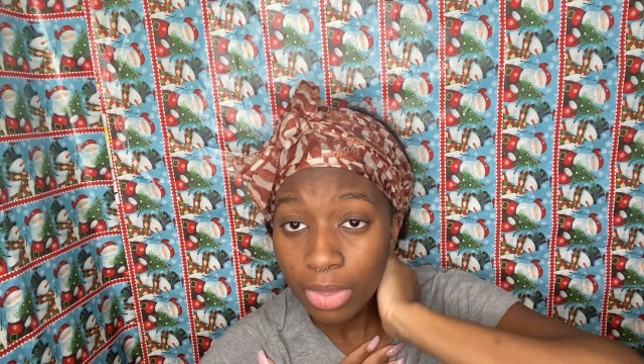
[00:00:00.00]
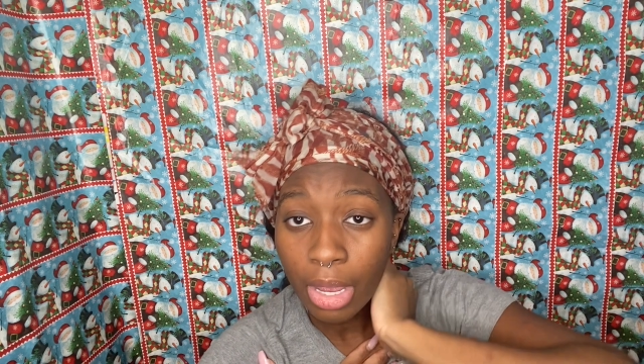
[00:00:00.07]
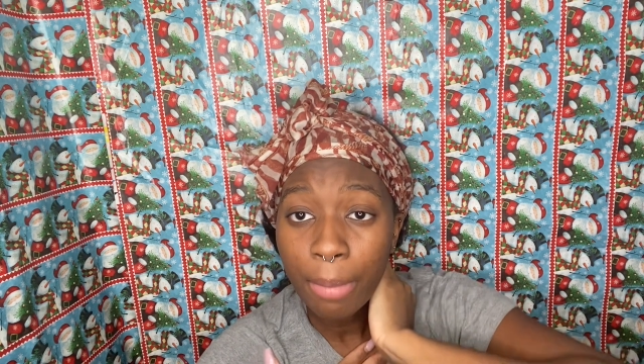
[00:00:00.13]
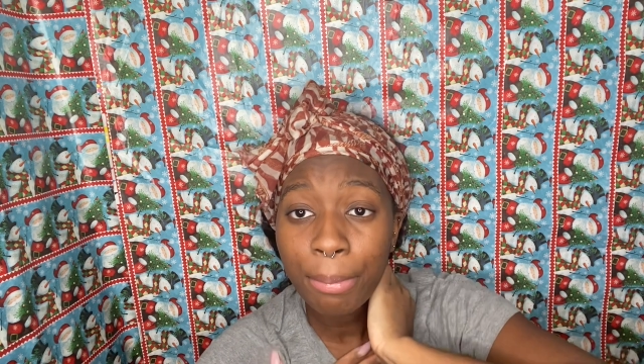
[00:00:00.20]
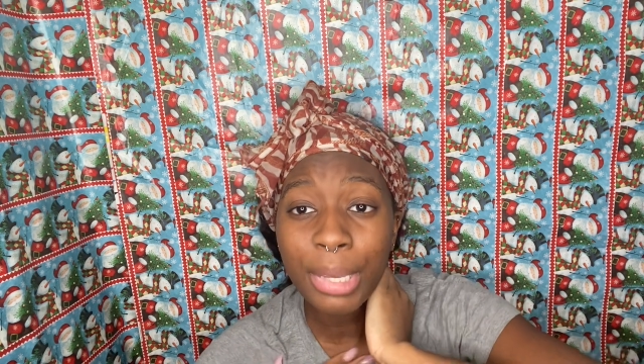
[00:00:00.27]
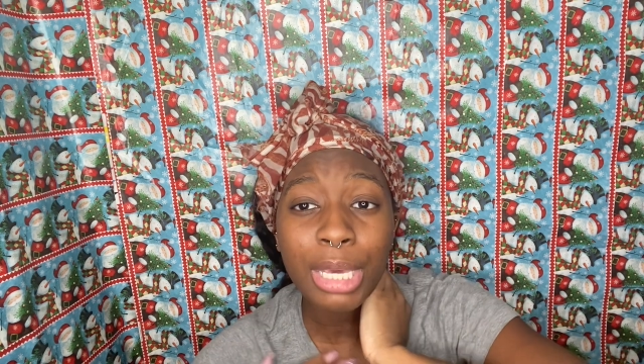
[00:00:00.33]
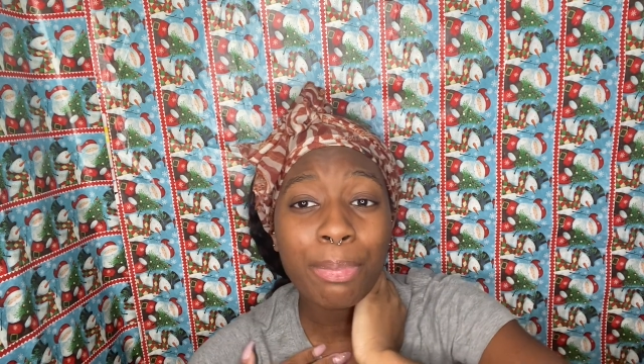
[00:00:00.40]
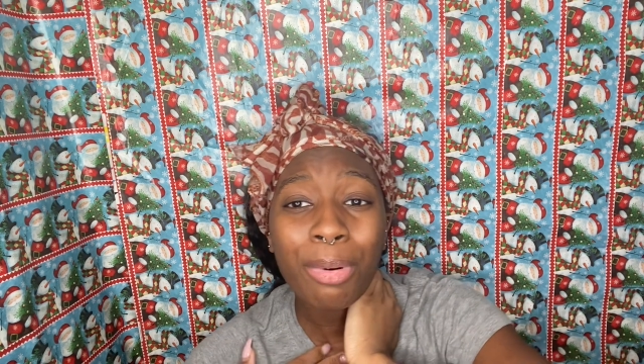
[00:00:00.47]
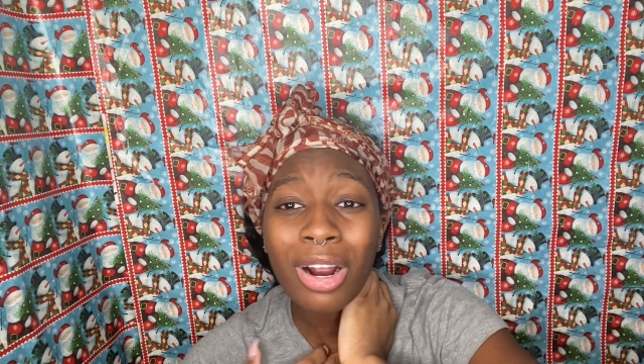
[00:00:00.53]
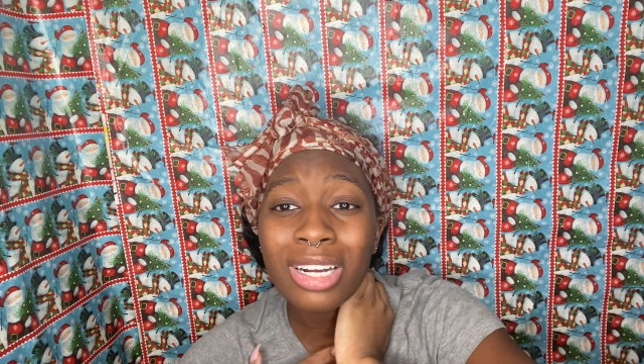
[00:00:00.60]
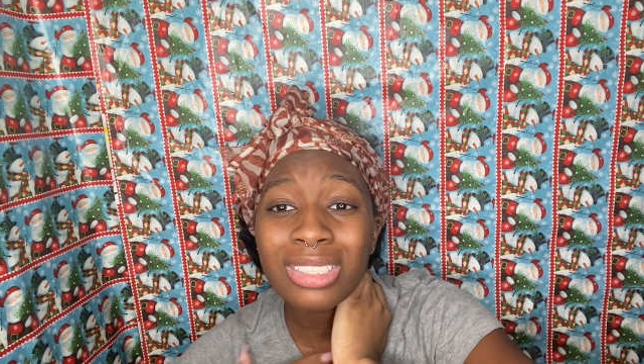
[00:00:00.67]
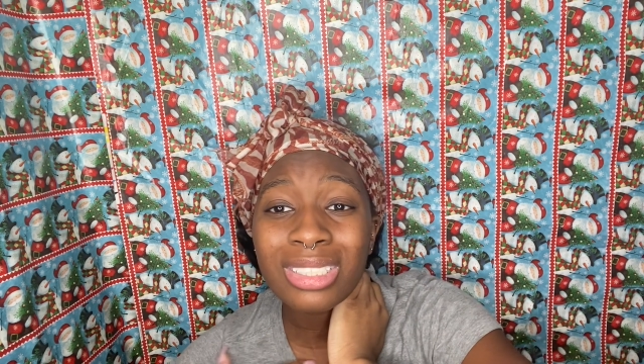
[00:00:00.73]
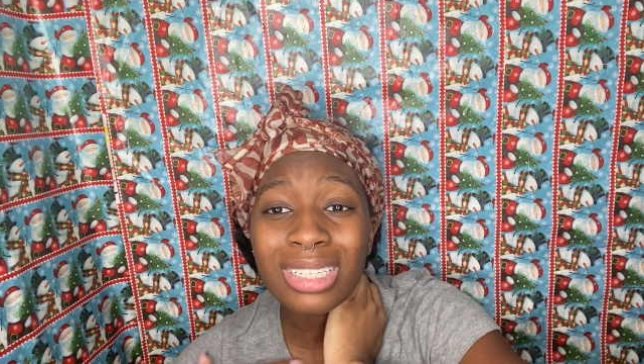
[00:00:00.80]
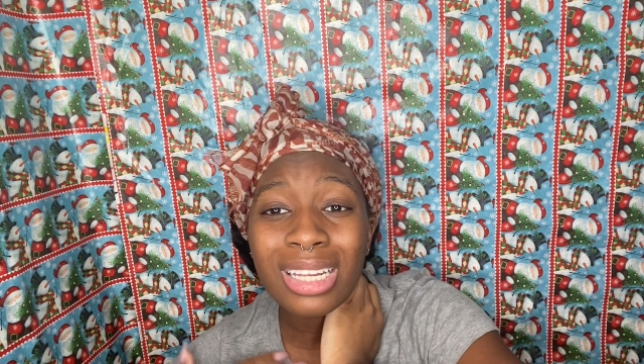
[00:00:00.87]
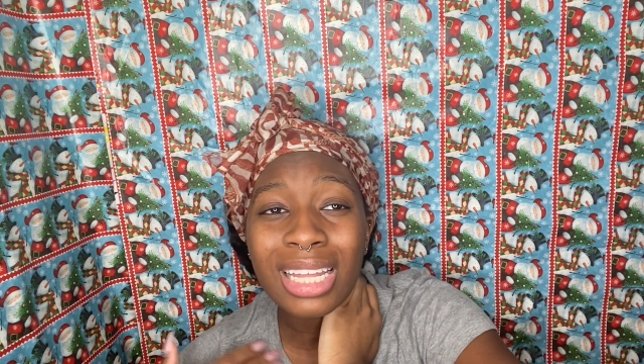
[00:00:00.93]
Me
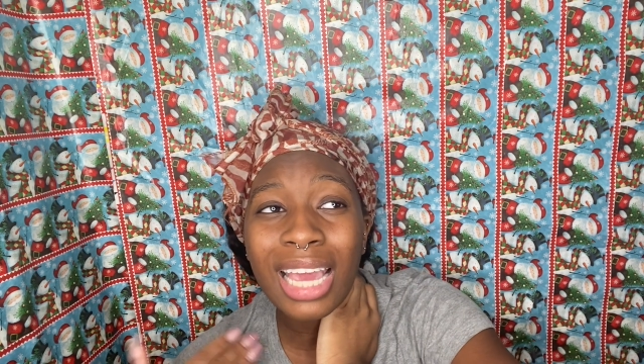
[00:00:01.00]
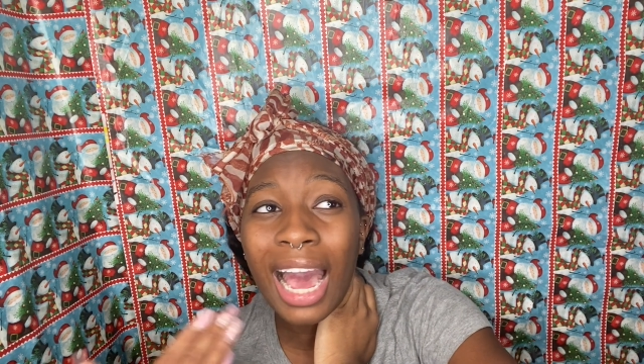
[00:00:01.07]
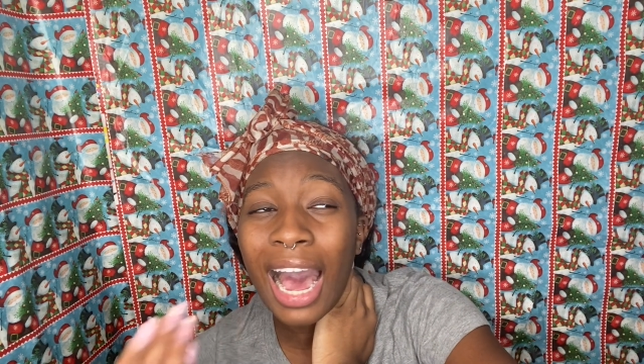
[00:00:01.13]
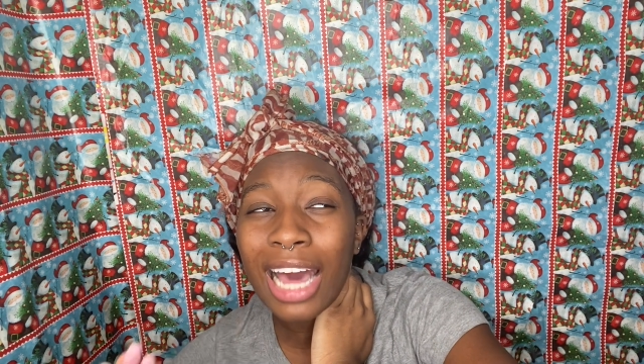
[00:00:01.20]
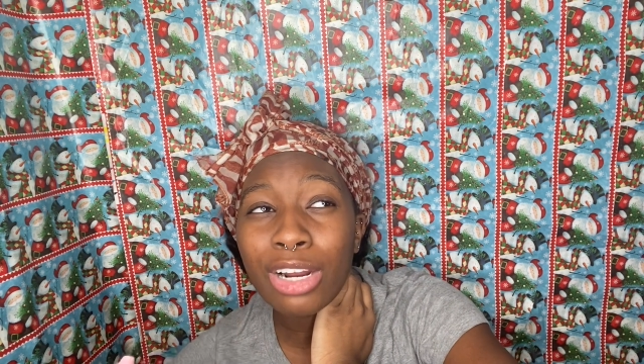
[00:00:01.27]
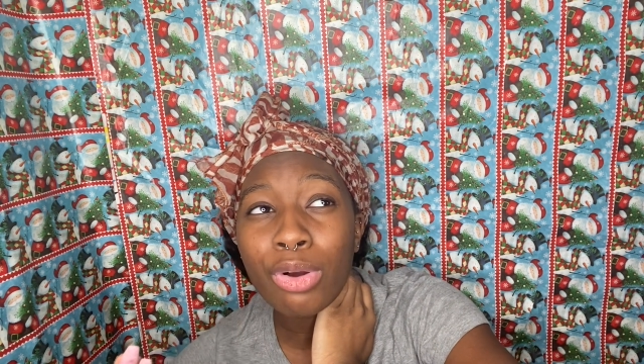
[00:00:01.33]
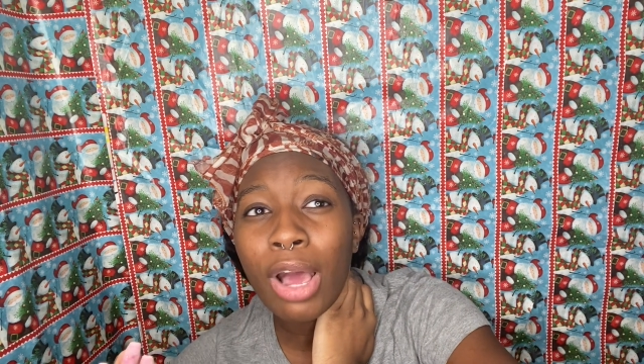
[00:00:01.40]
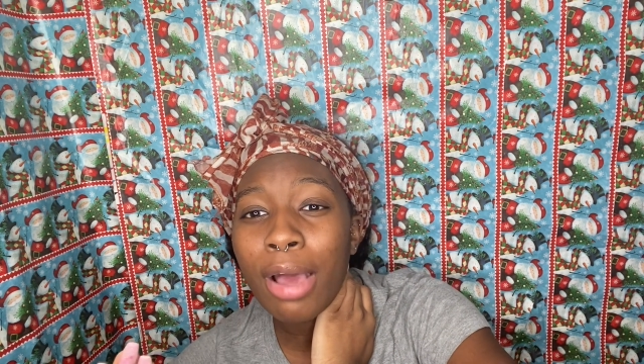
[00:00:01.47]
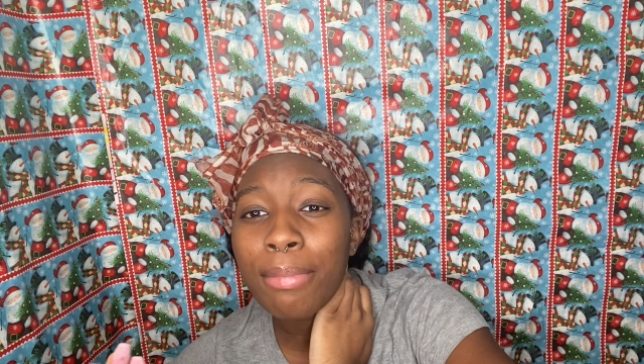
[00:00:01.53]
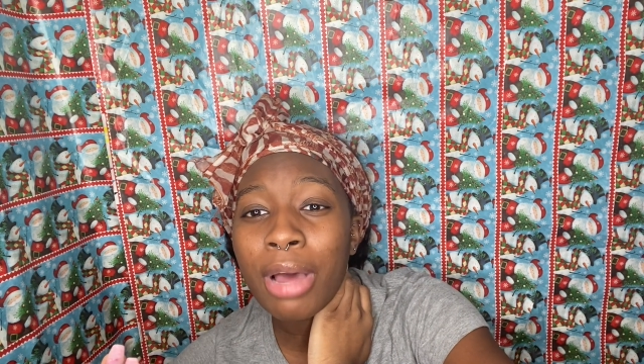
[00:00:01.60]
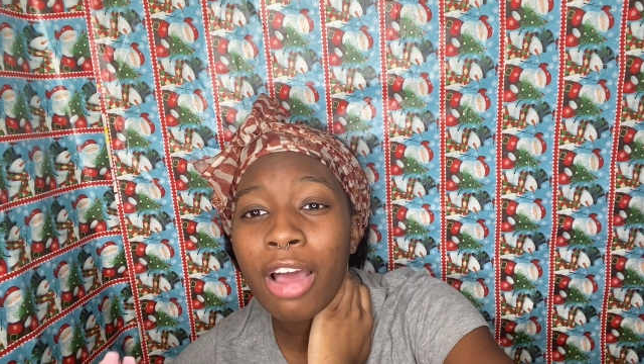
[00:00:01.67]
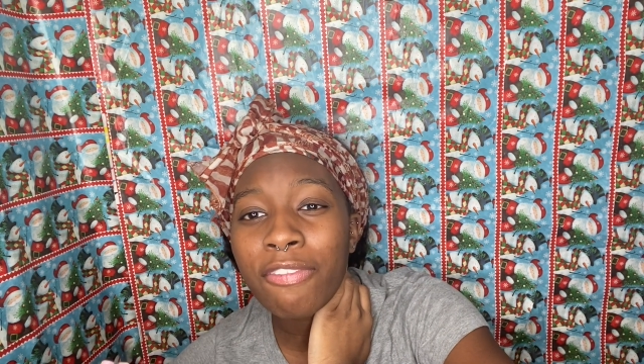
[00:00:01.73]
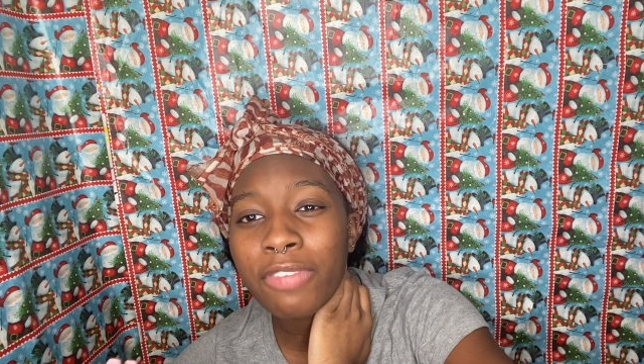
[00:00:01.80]
personally, I don't have my